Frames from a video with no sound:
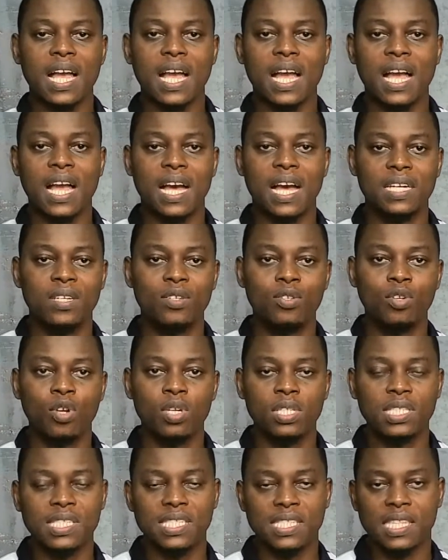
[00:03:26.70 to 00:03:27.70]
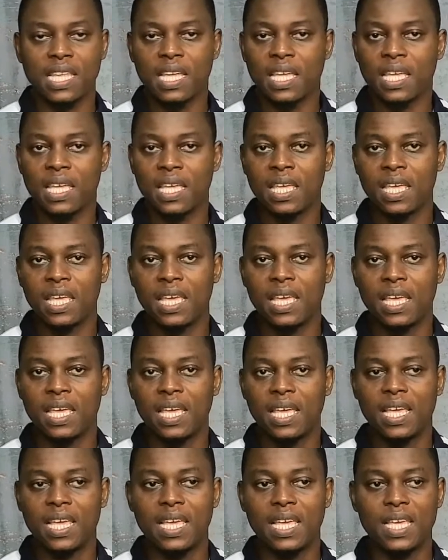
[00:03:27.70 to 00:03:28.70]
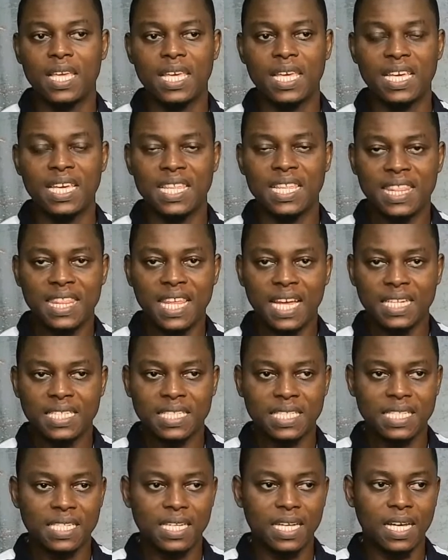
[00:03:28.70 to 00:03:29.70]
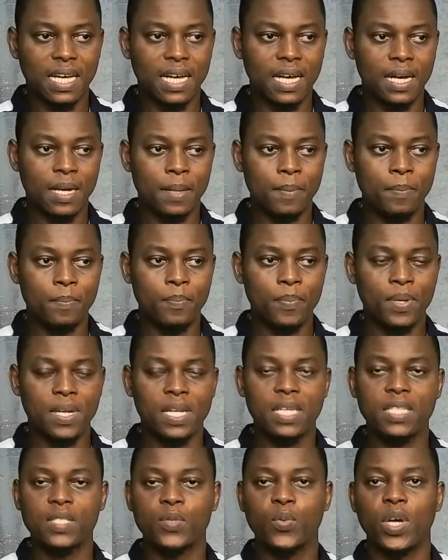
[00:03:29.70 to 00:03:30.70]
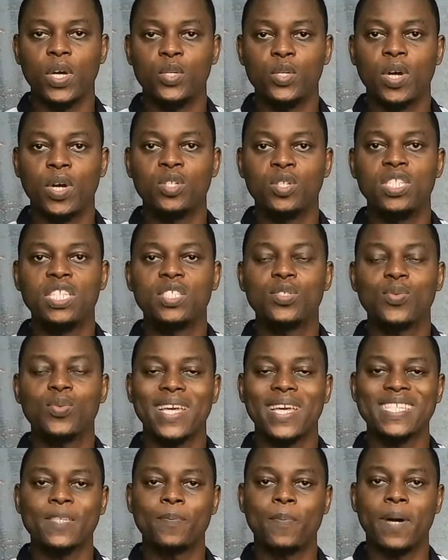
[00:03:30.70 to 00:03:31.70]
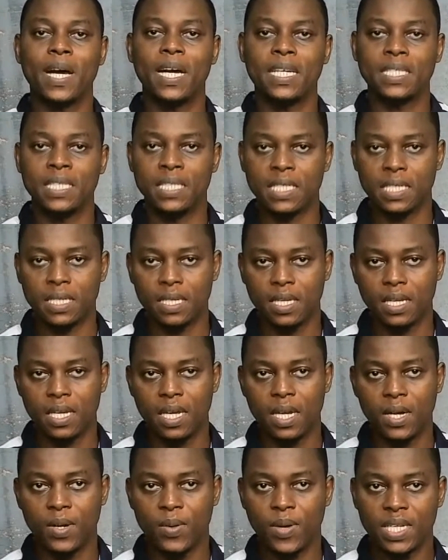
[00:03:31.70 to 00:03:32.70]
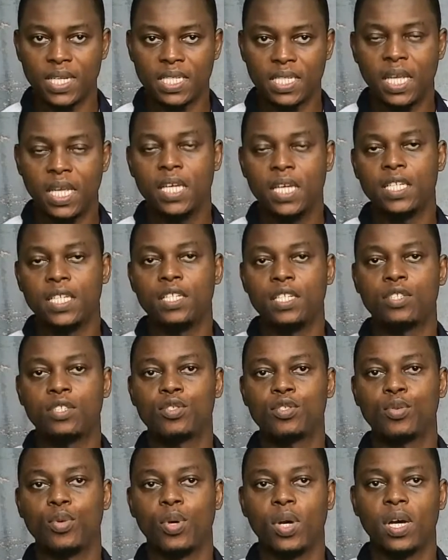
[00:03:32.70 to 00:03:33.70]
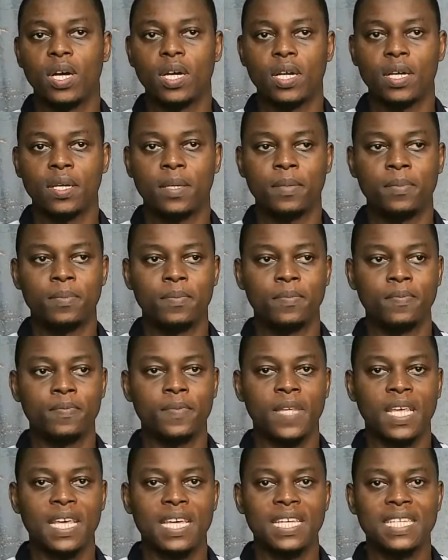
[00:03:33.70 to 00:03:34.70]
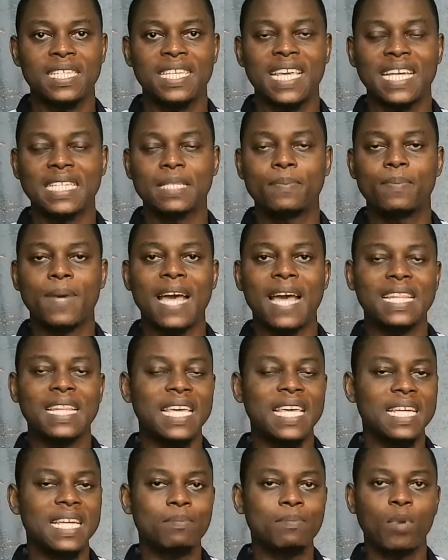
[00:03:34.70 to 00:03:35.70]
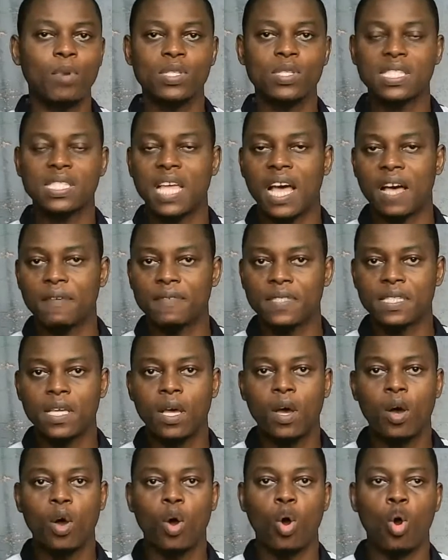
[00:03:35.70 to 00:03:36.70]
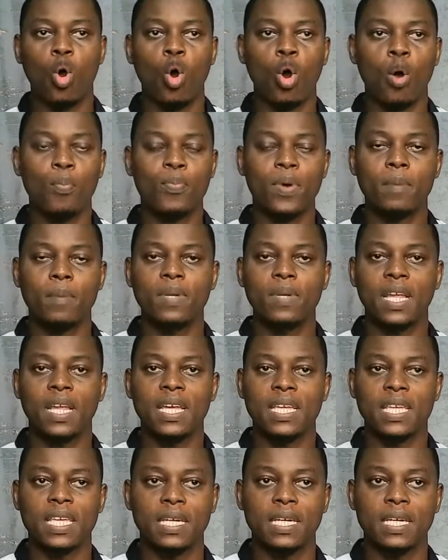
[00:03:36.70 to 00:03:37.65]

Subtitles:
cannot stay in that place where you are, you need to expand, right? You need to get more staffs or probably